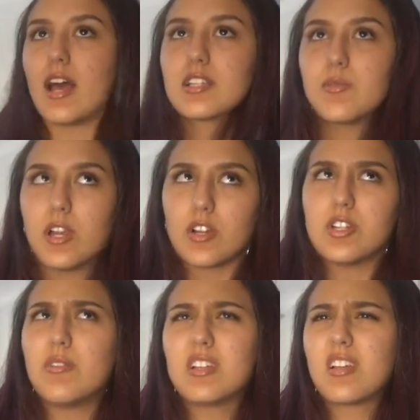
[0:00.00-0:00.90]
last week or
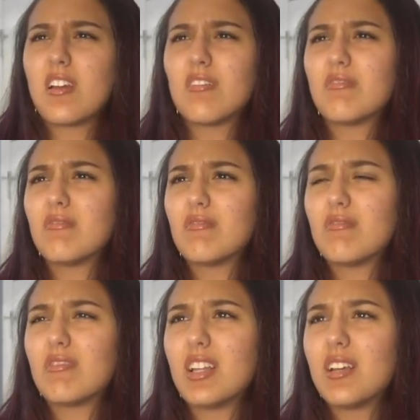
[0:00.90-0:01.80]
2 weeks ago,
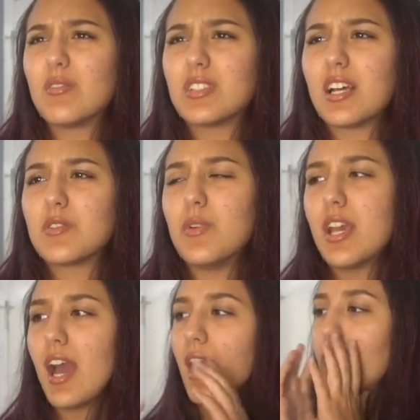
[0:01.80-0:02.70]
I think it was last
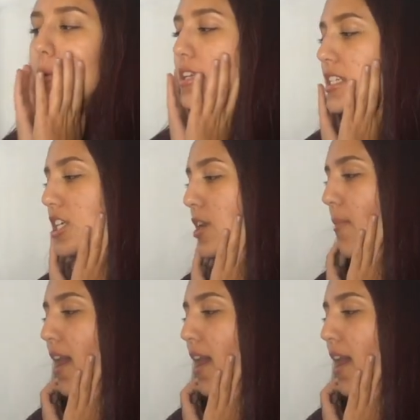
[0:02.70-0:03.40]
week. And we went to TJ